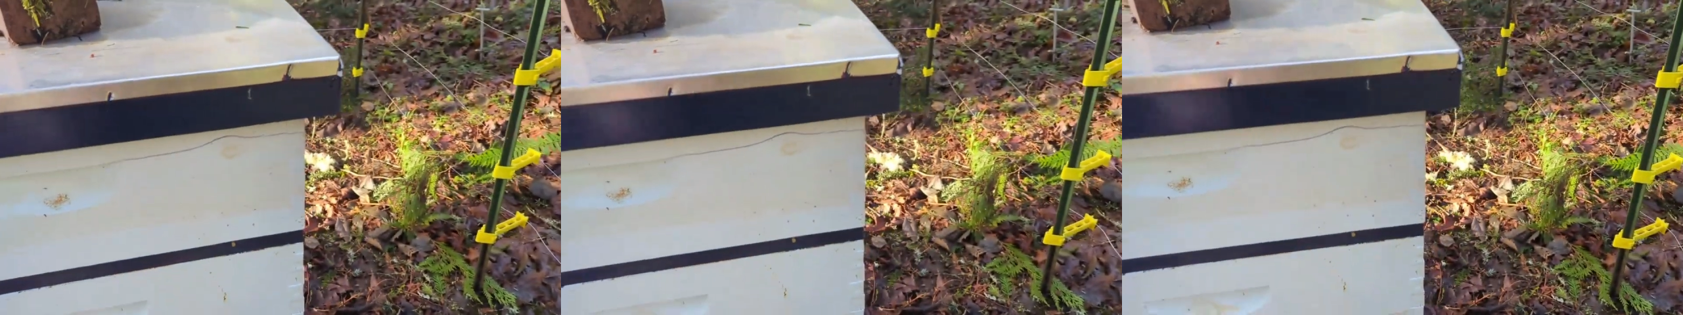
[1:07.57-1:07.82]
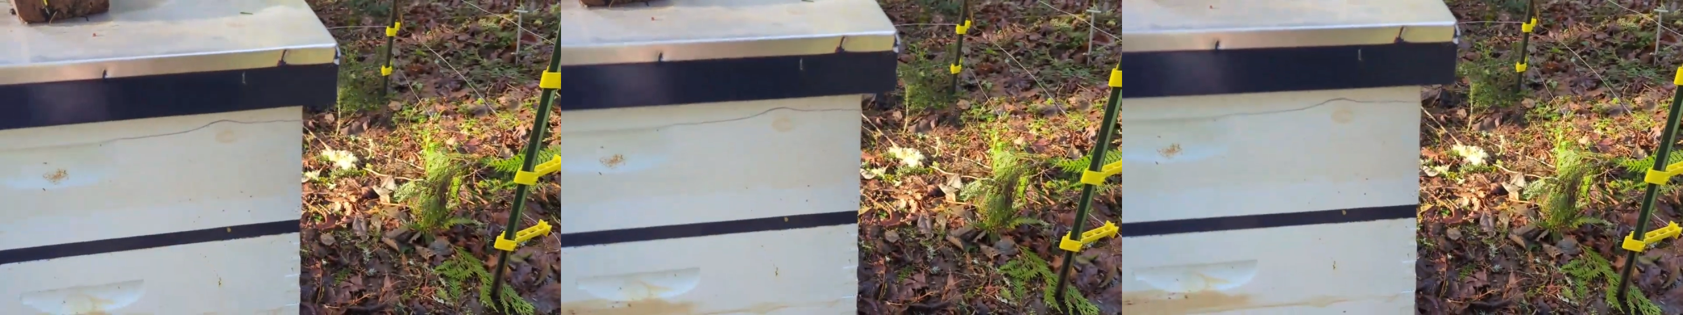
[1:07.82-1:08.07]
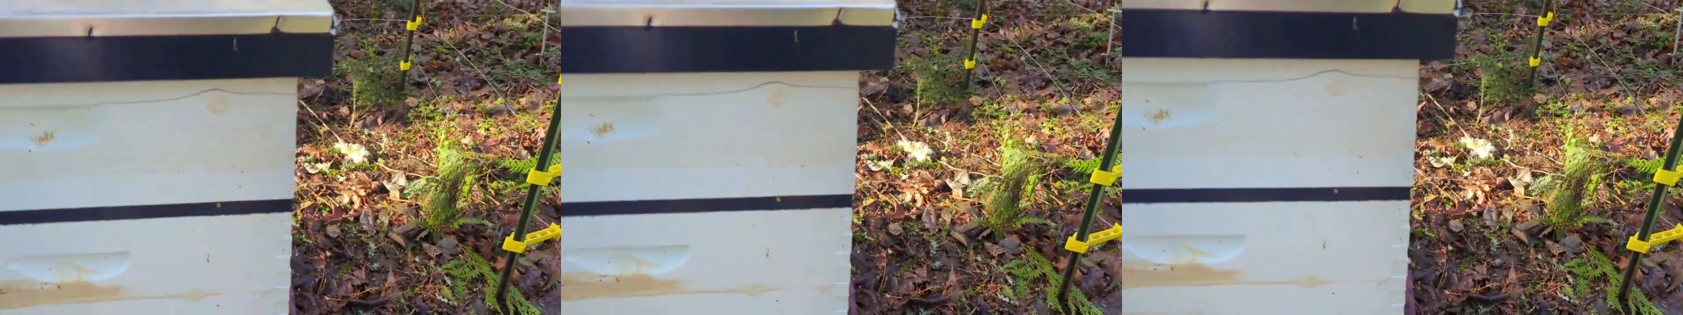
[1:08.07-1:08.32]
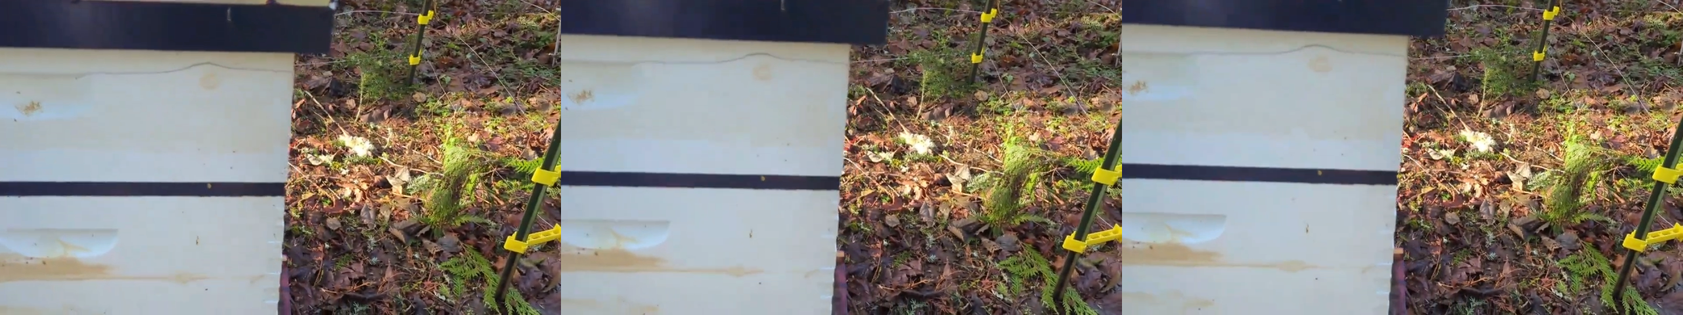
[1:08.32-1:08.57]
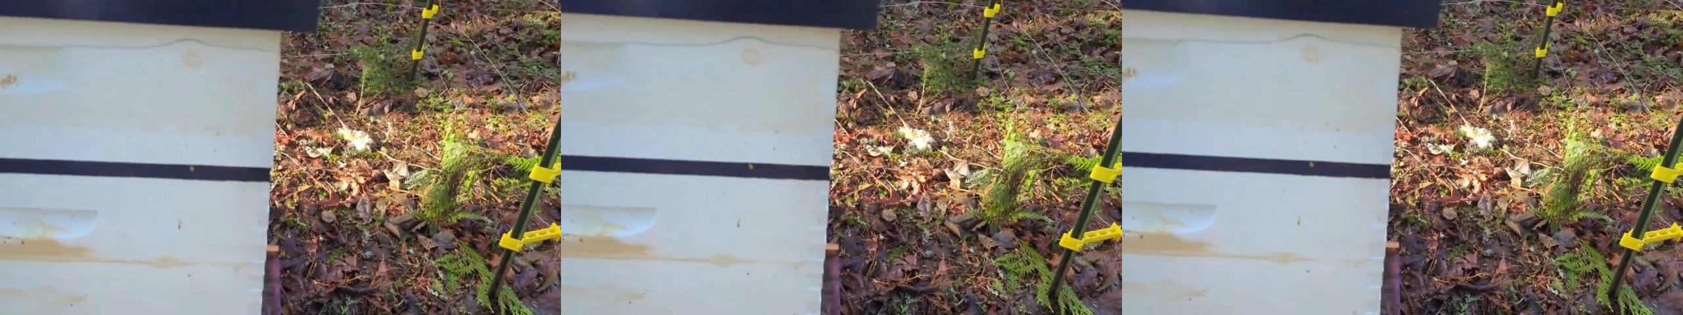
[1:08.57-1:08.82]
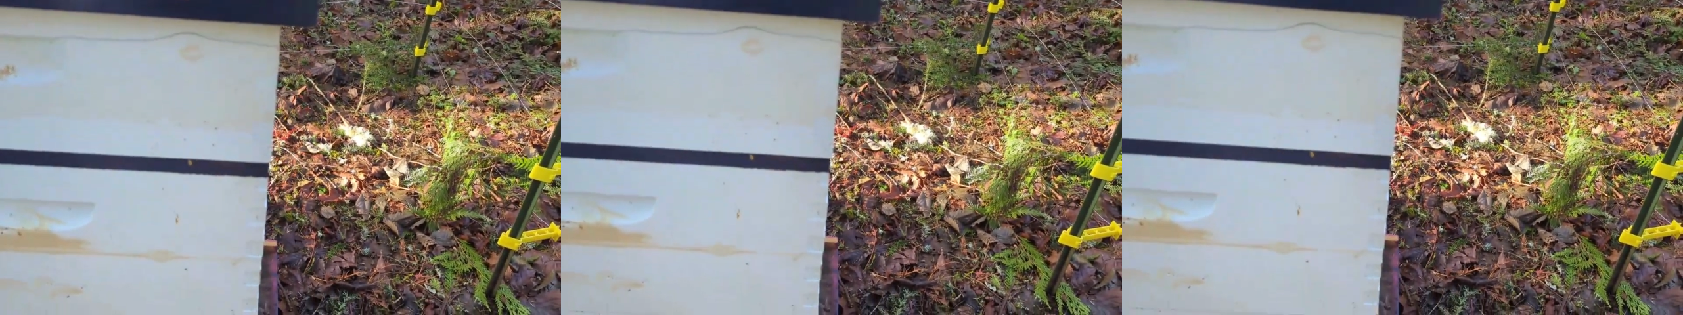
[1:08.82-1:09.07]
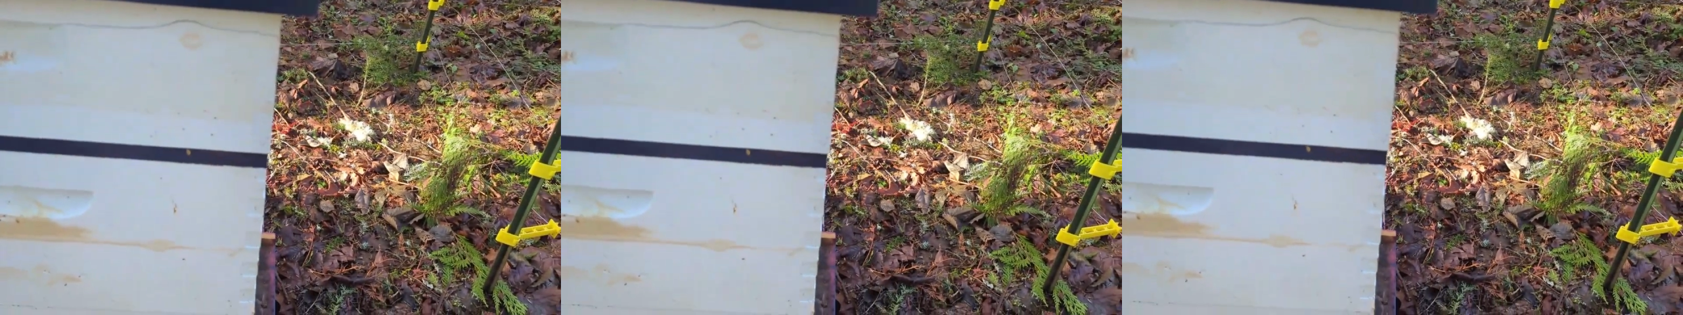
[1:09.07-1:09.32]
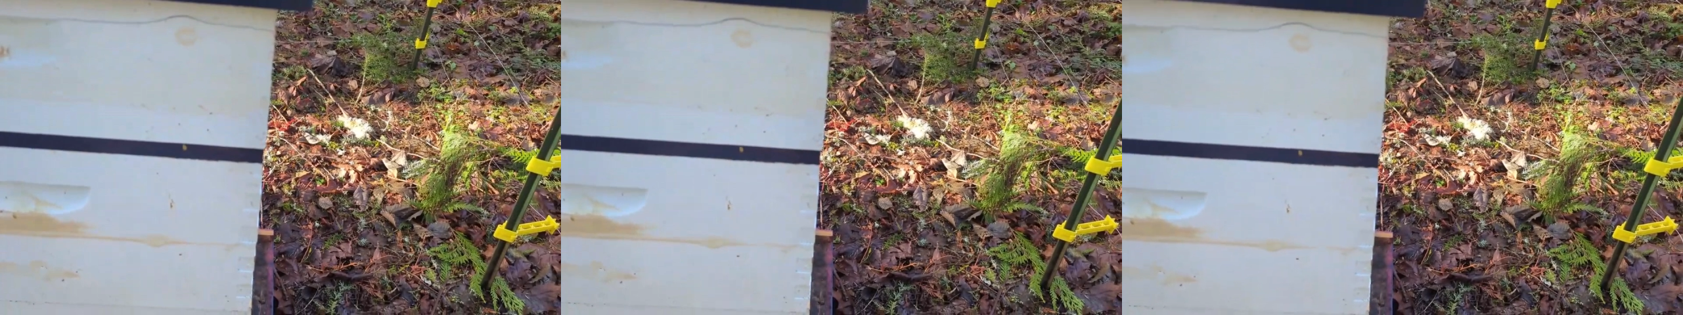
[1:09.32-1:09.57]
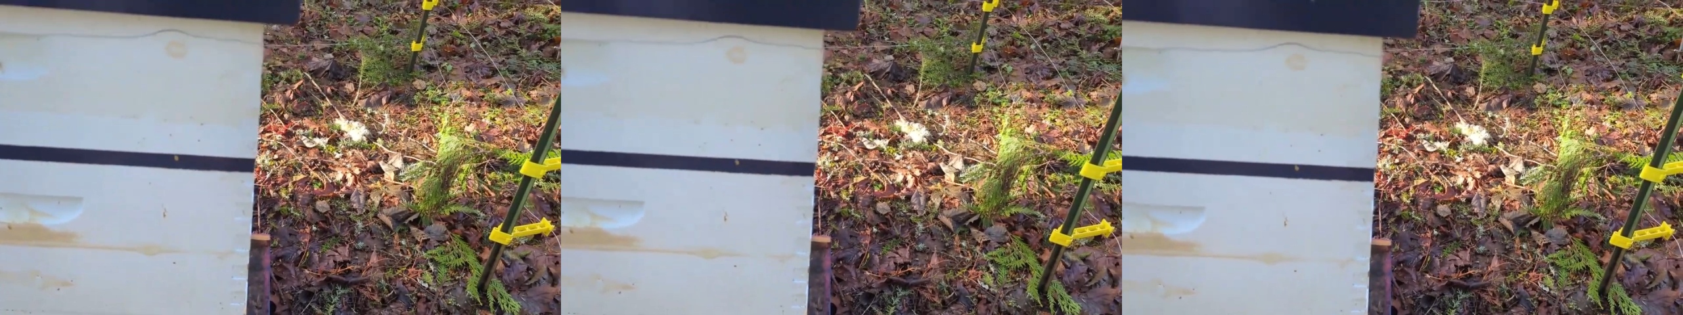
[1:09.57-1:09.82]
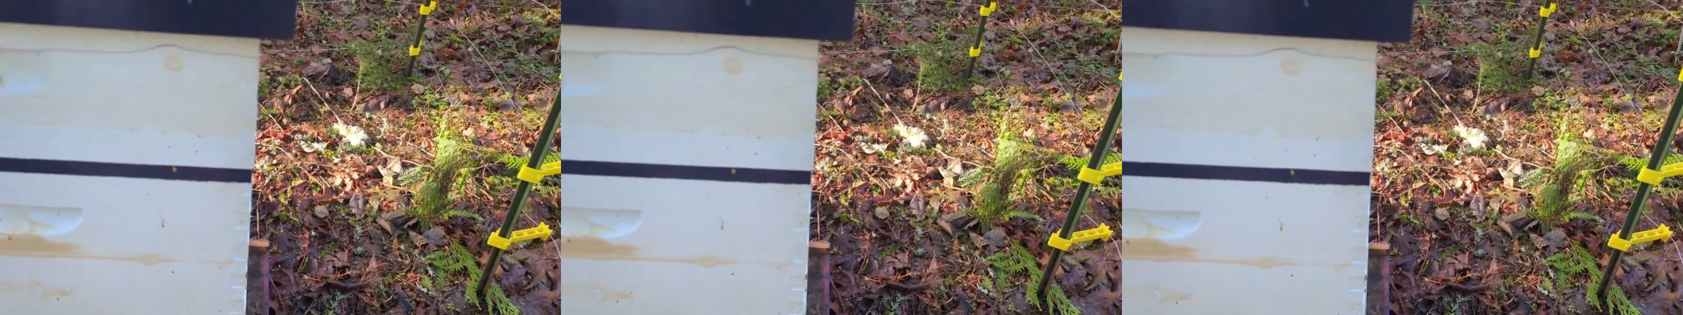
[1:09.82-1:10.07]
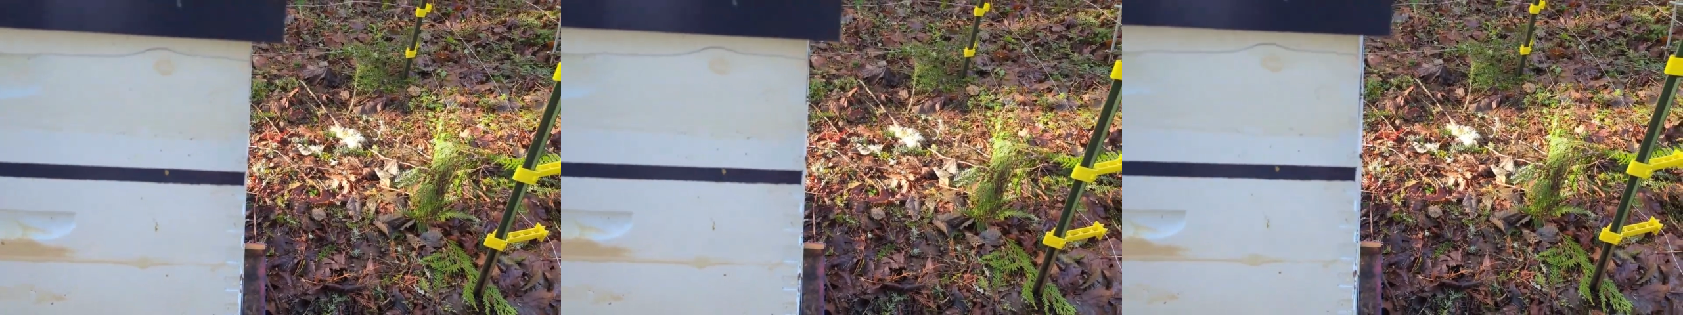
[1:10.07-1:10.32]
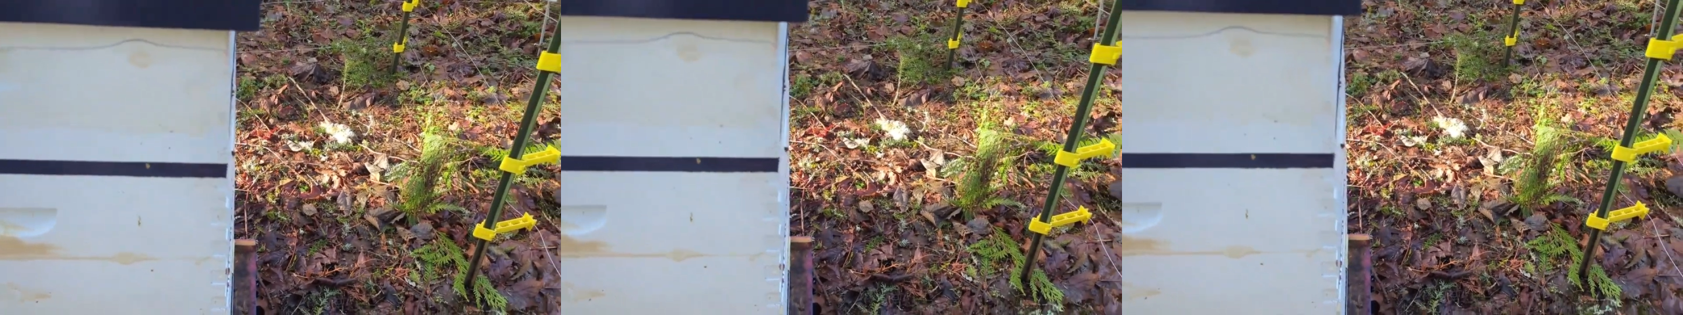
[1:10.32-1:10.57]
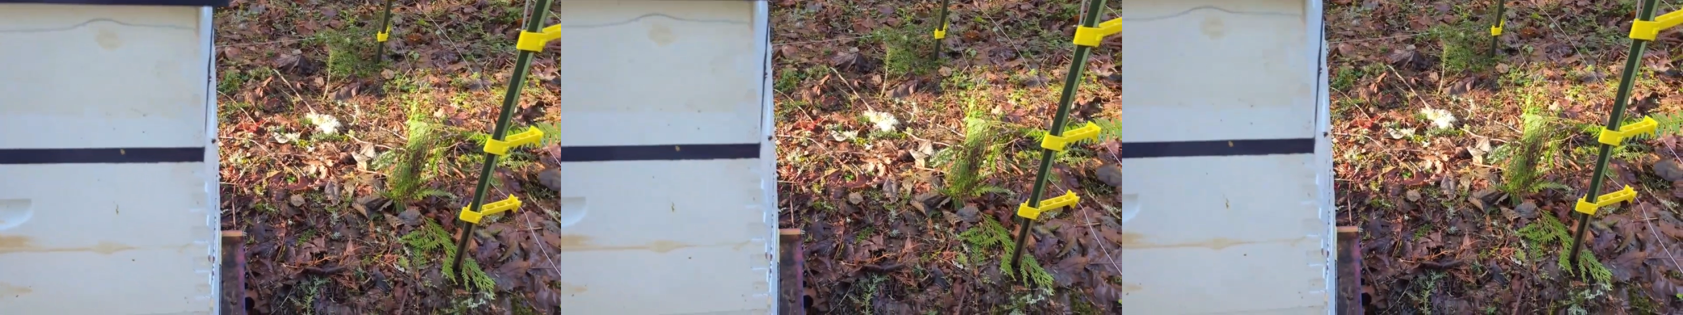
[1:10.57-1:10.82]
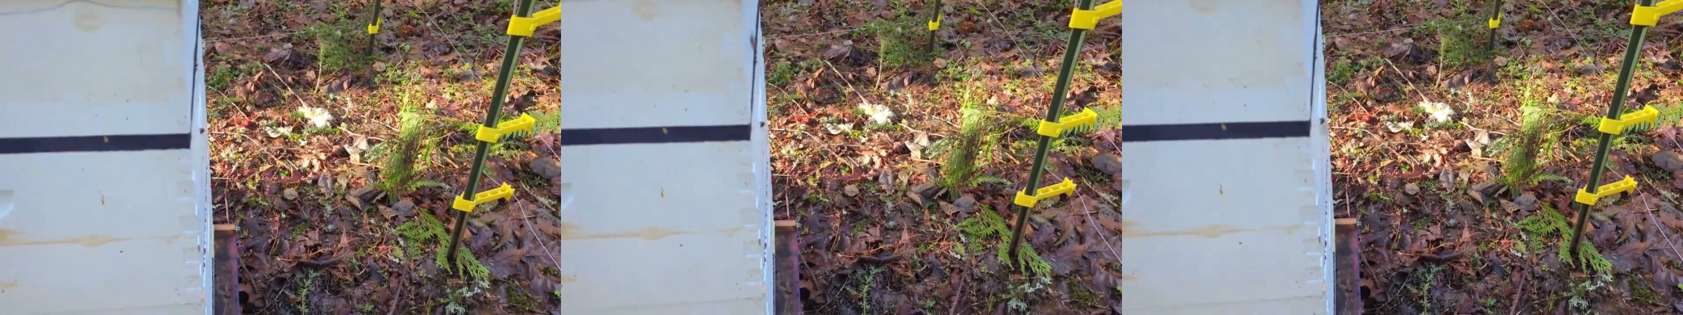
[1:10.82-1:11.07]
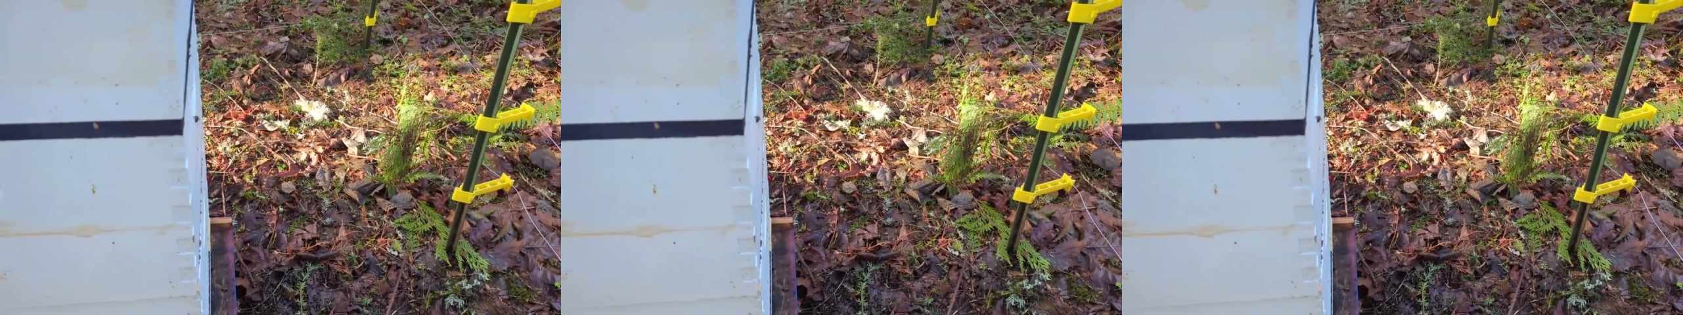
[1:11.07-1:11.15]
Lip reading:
(no speaker visible)